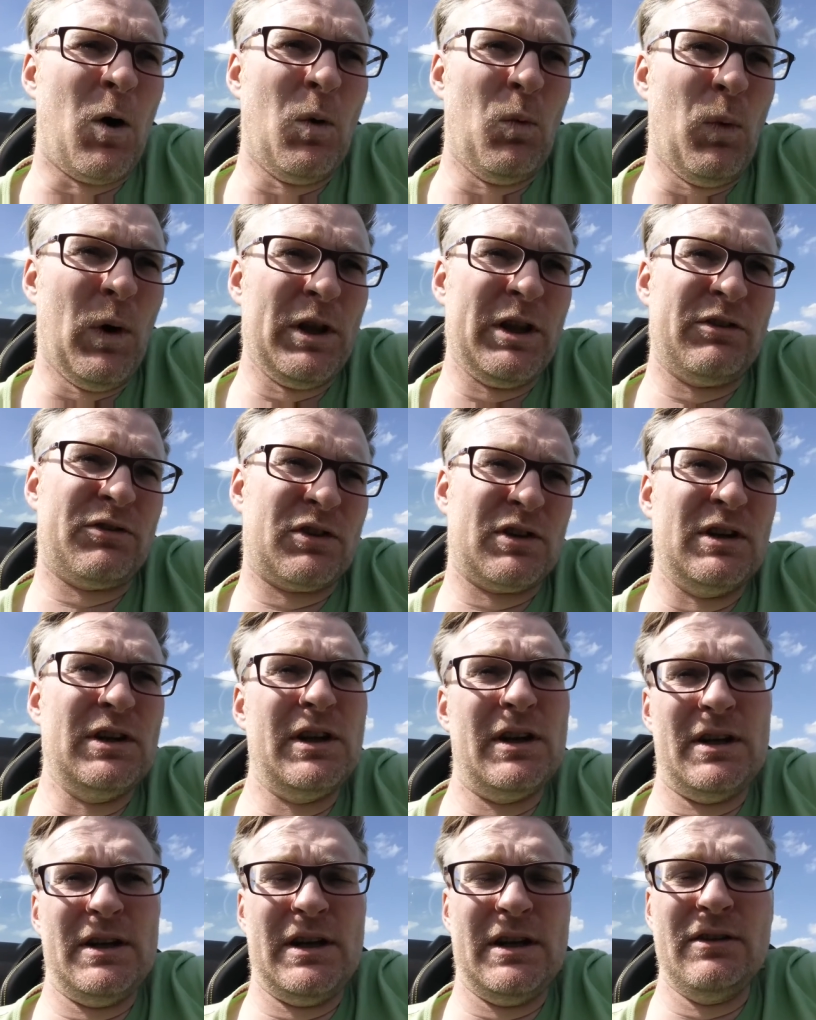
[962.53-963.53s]
What is
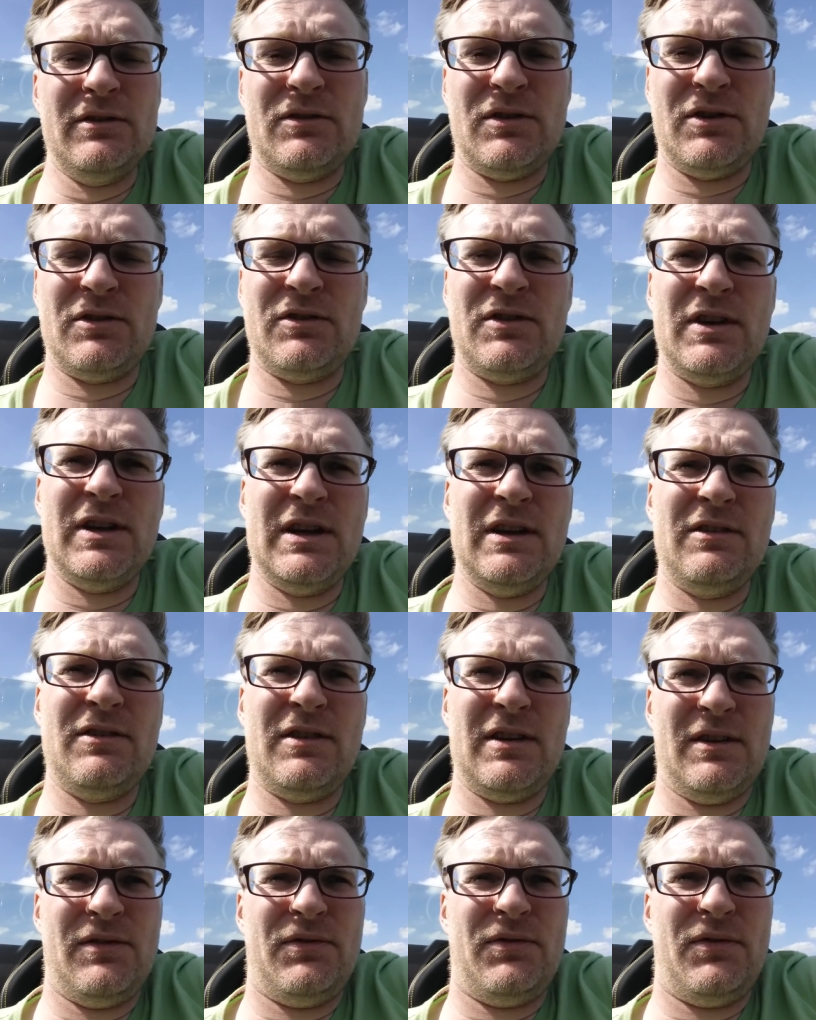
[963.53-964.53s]
clearly interesting
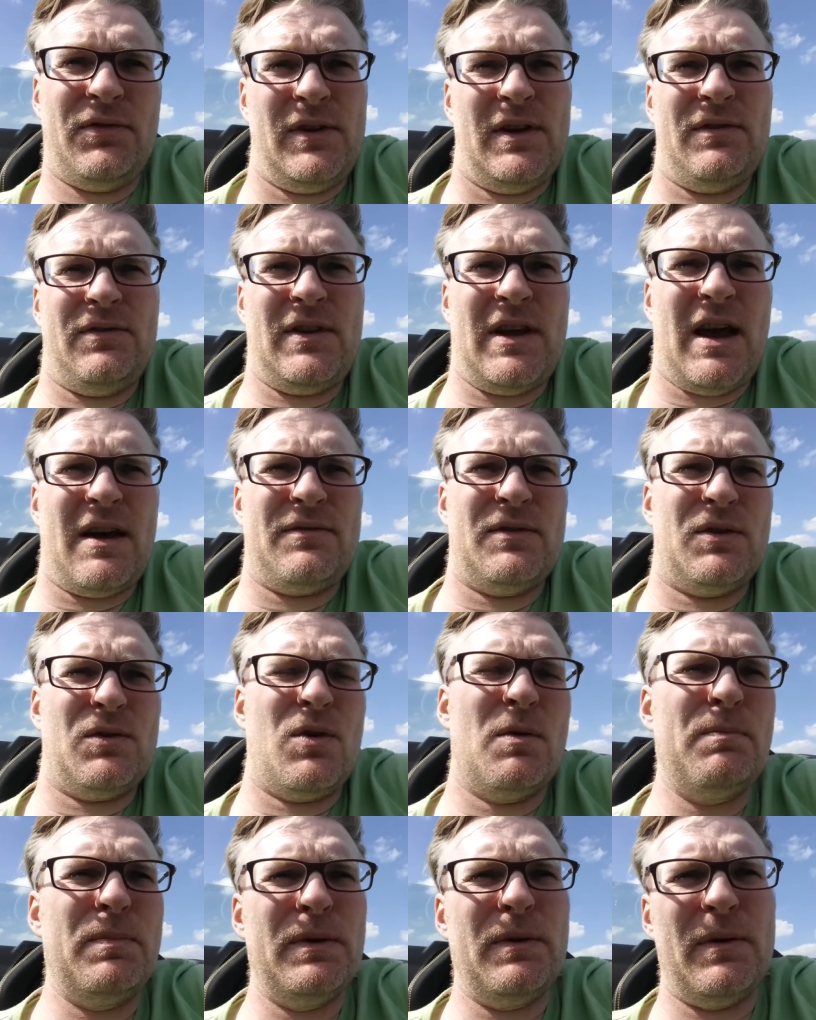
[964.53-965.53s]
is if they have the
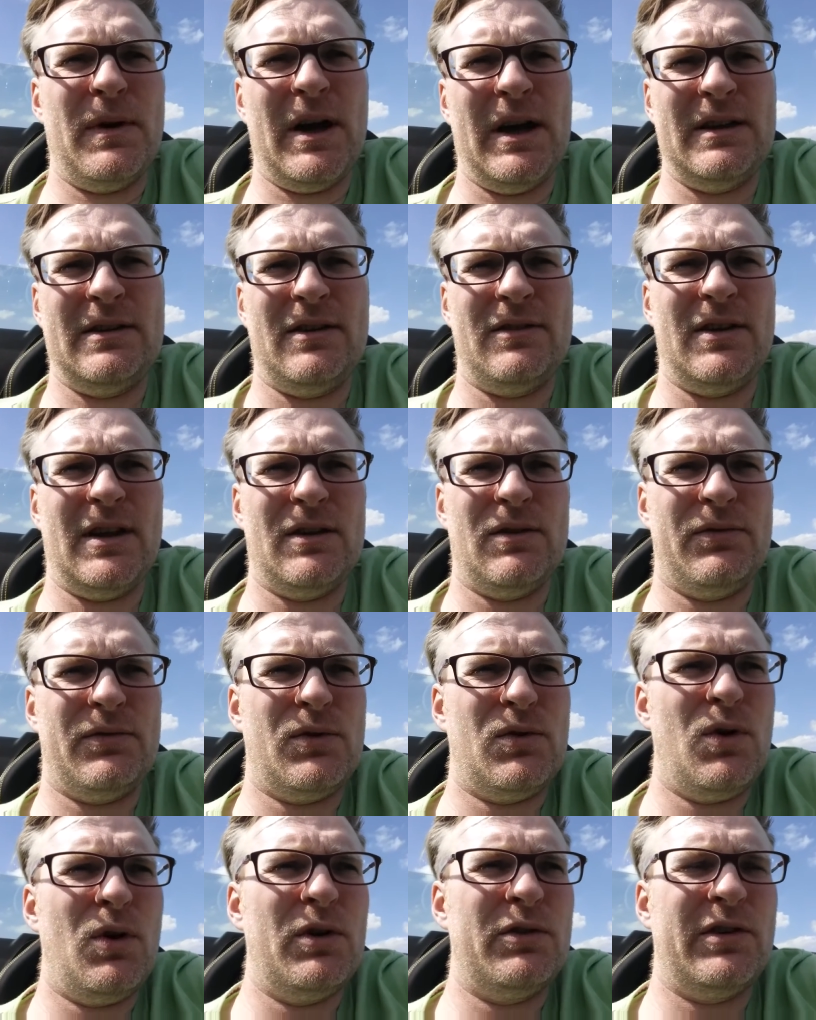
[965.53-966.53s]
copyright, is that
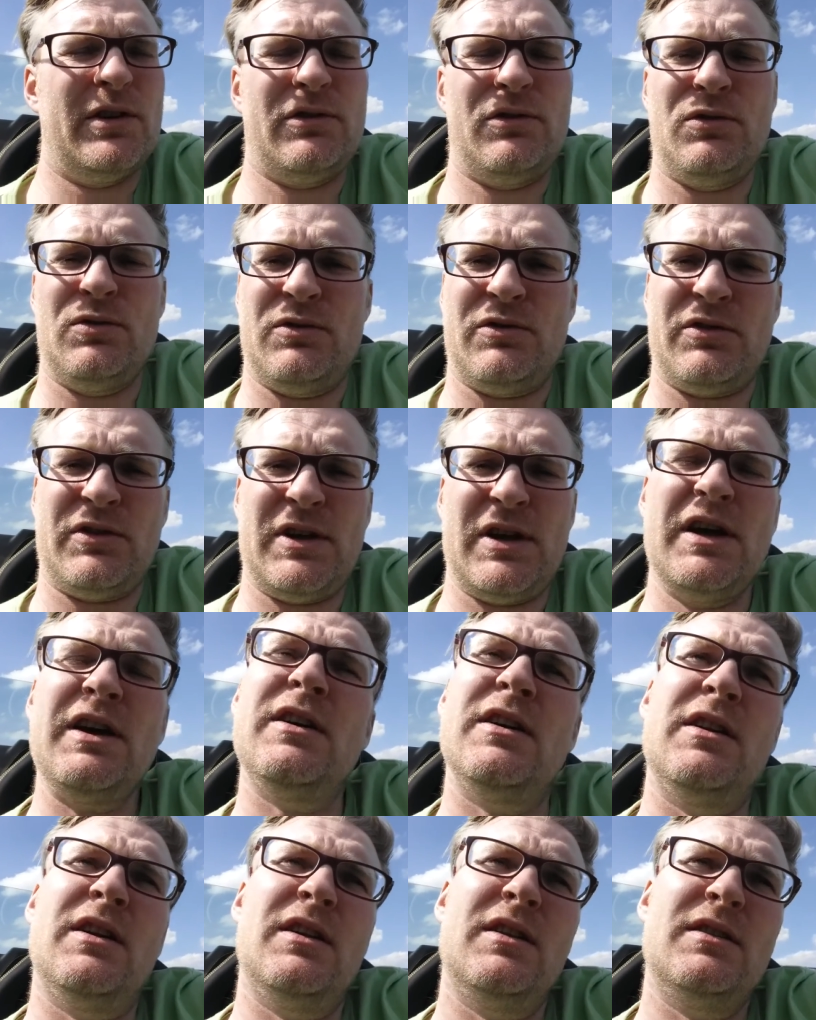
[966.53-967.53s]
of course it should
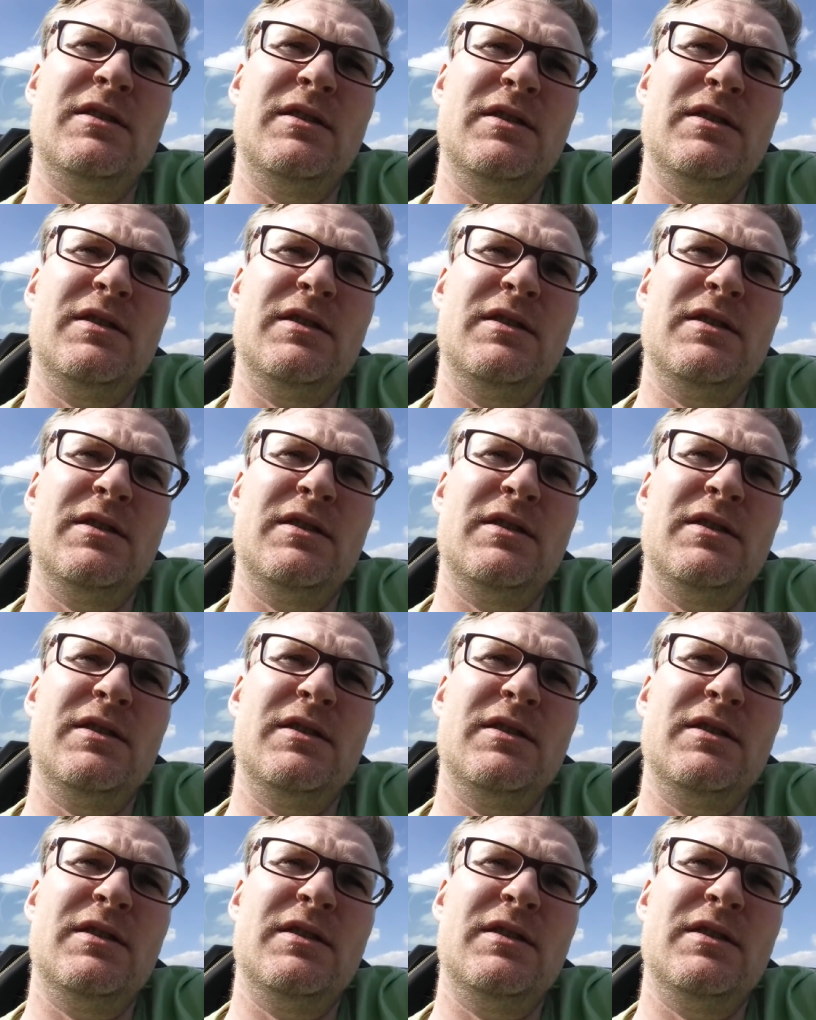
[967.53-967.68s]
scale.